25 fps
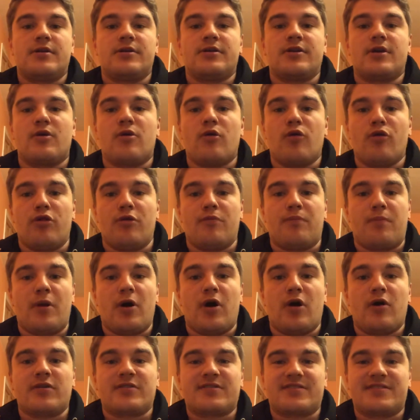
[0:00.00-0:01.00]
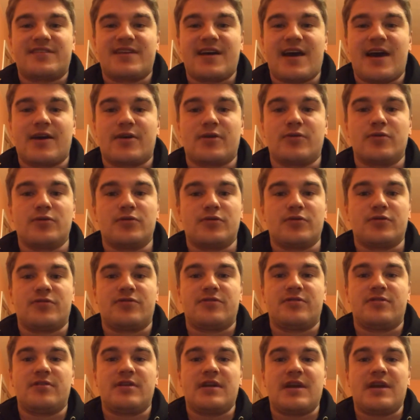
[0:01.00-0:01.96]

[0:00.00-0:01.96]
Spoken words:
All the blocks, tackles,